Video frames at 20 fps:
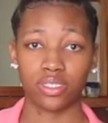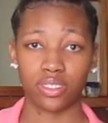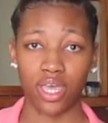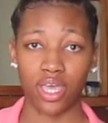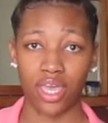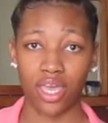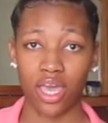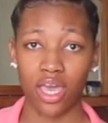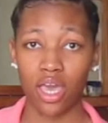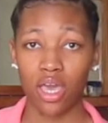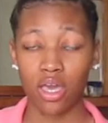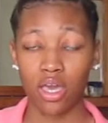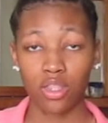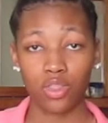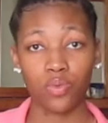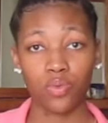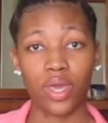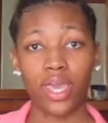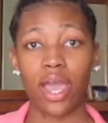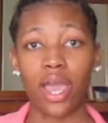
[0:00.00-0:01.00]
Like,
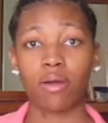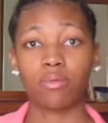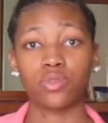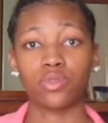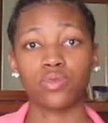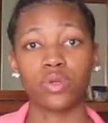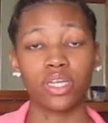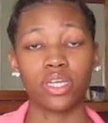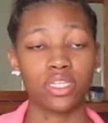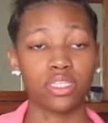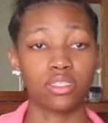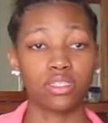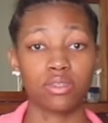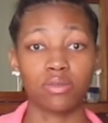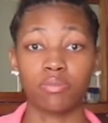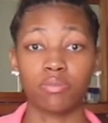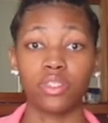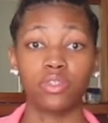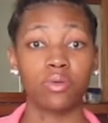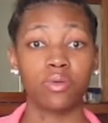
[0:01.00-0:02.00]
the way I was raised,
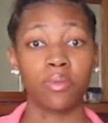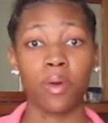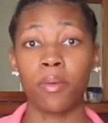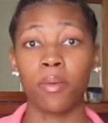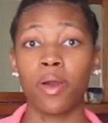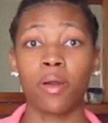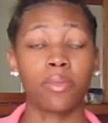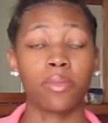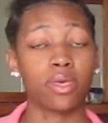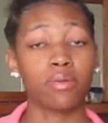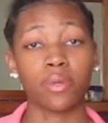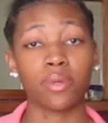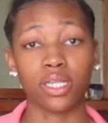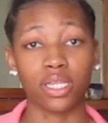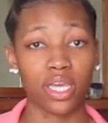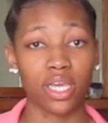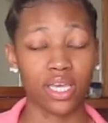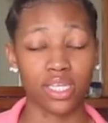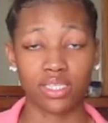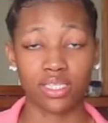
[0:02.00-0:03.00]
between my mom and my
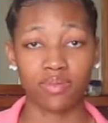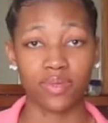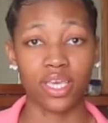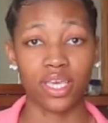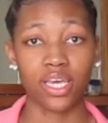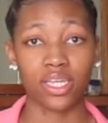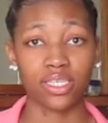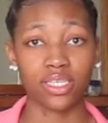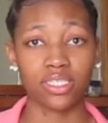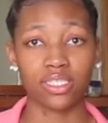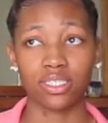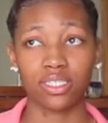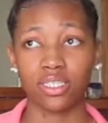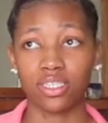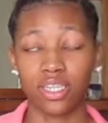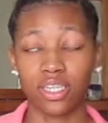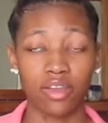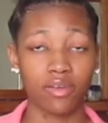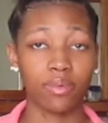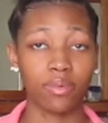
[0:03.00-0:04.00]
dad, to be honest,
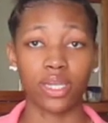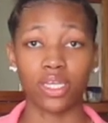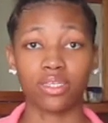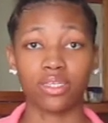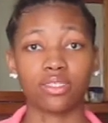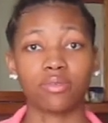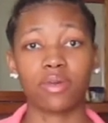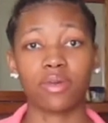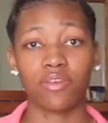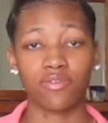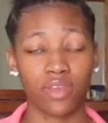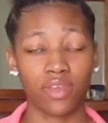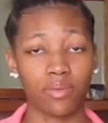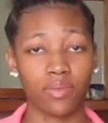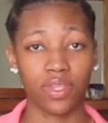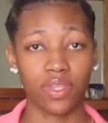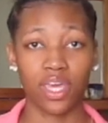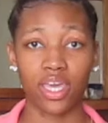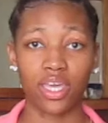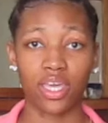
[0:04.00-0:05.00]
and everybody else in my family,
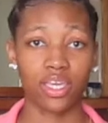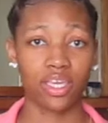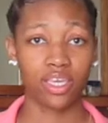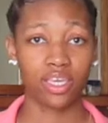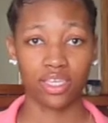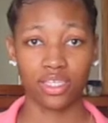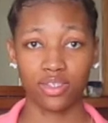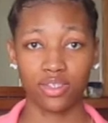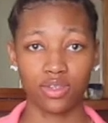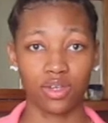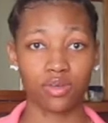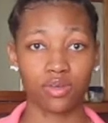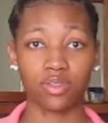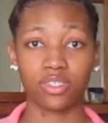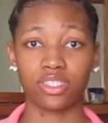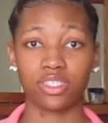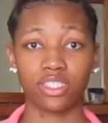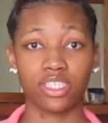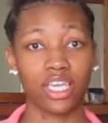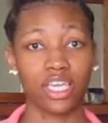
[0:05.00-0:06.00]
that, you know,
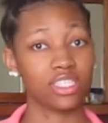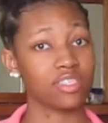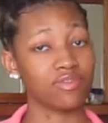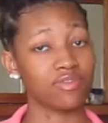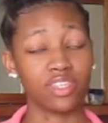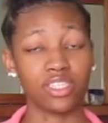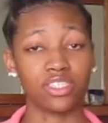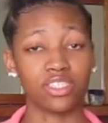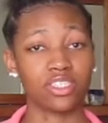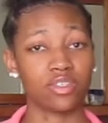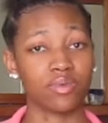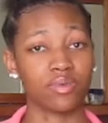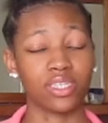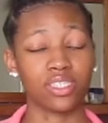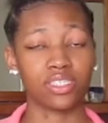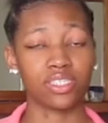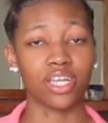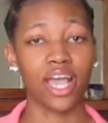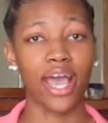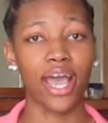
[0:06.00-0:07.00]
it takes a village to raise
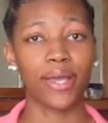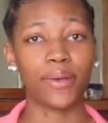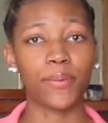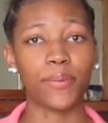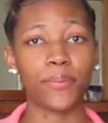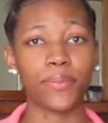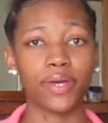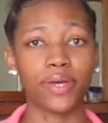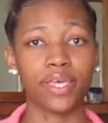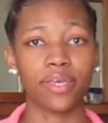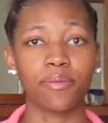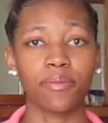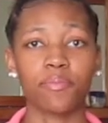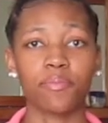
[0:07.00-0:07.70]
a child, but